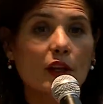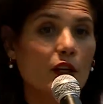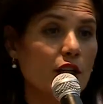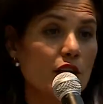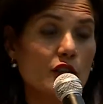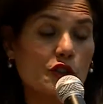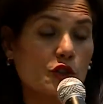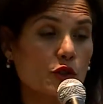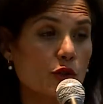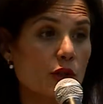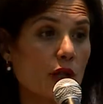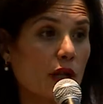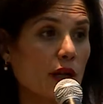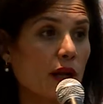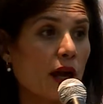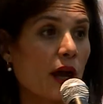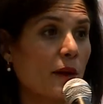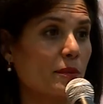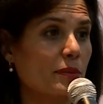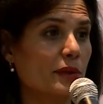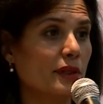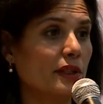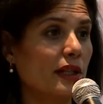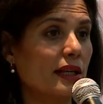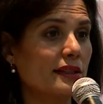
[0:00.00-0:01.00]
issue that
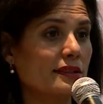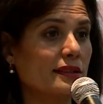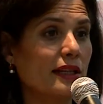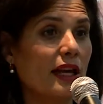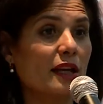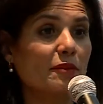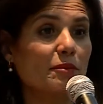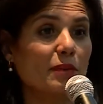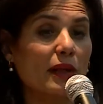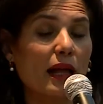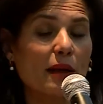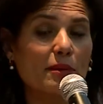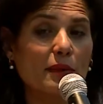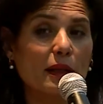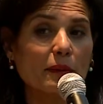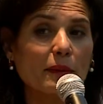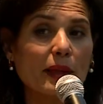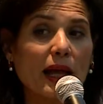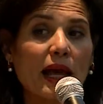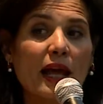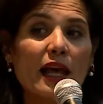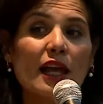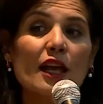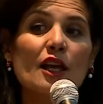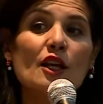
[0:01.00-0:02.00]
happened last night, blah, blah,
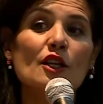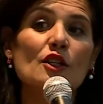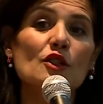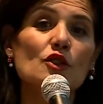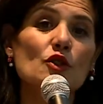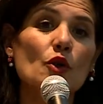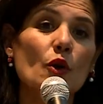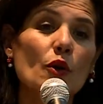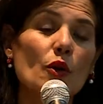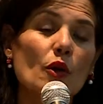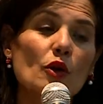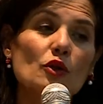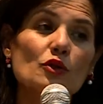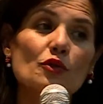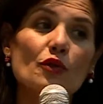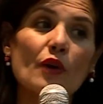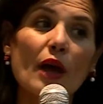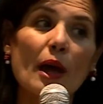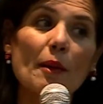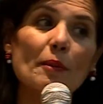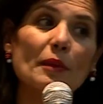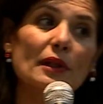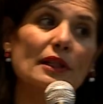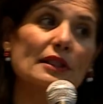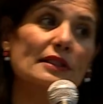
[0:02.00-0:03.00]
blah. So those
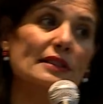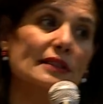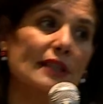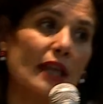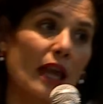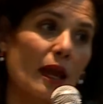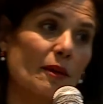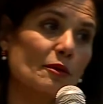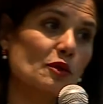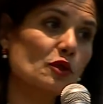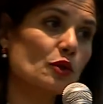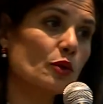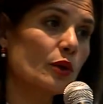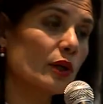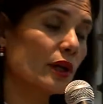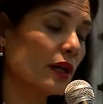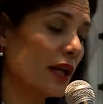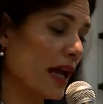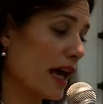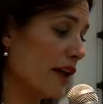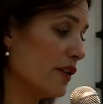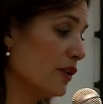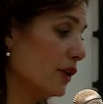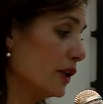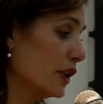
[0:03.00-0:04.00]
families came to a
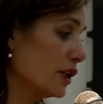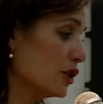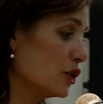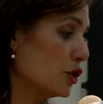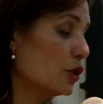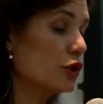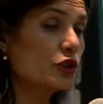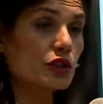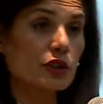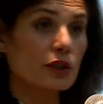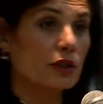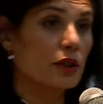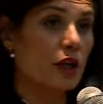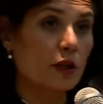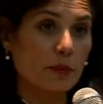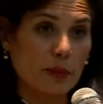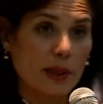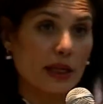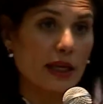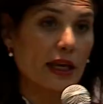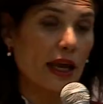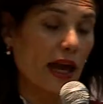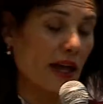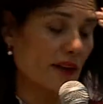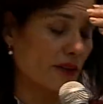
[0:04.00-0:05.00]
Catholic church, not
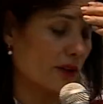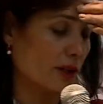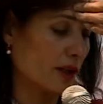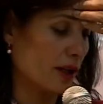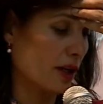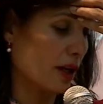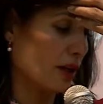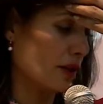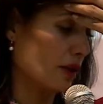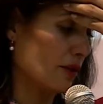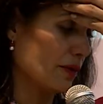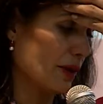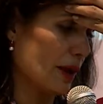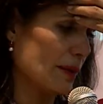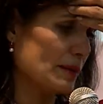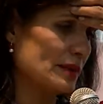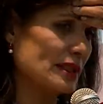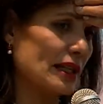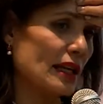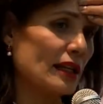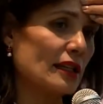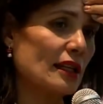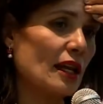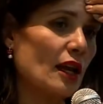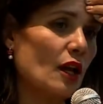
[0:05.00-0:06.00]
being Catholic, all of them,
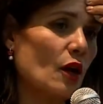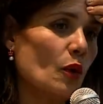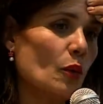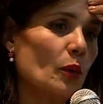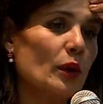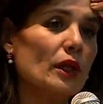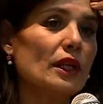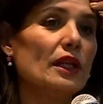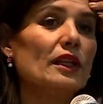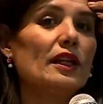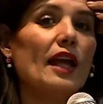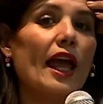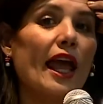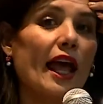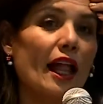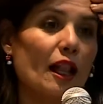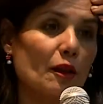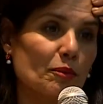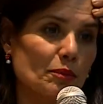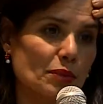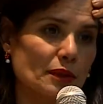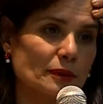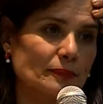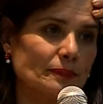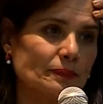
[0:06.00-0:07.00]
said, we need help.
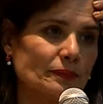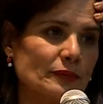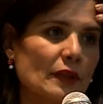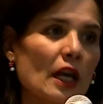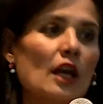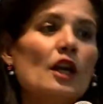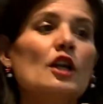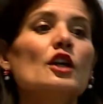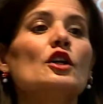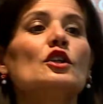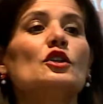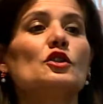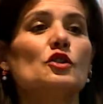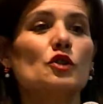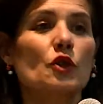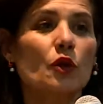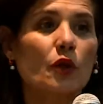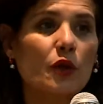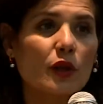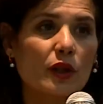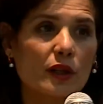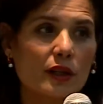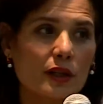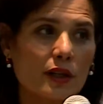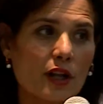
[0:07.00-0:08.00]
So
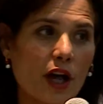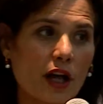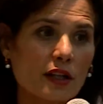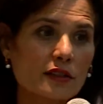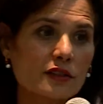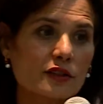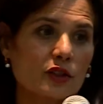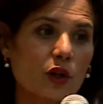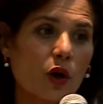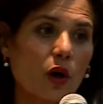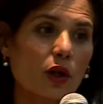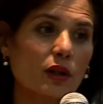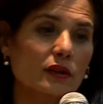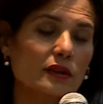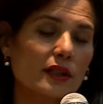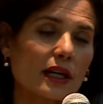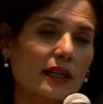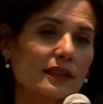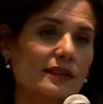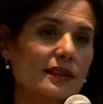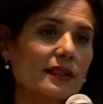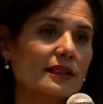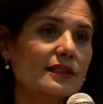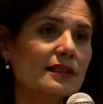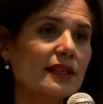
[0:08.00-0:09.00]
the nuns called
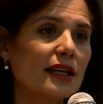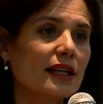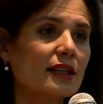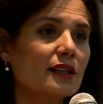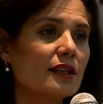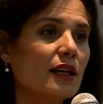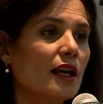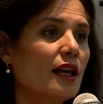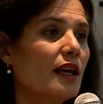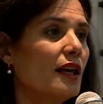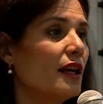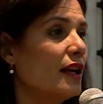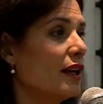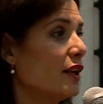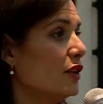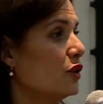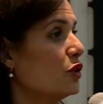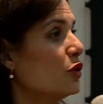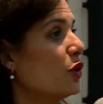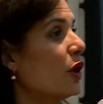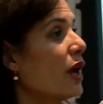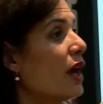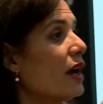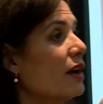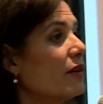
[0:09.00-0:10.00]
us and said, do
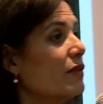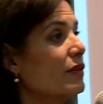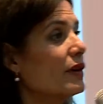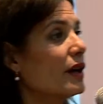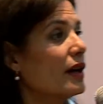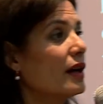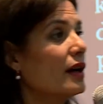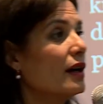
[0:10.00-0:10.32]
you have